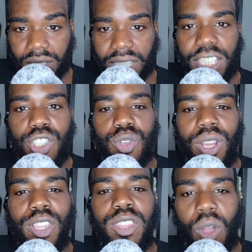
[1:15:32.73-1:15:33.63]
is your
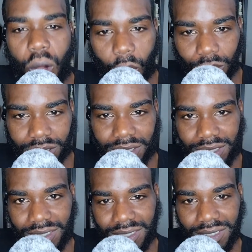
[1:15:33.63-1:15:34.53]

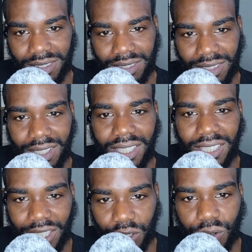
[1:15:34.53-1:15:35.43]
thoughts and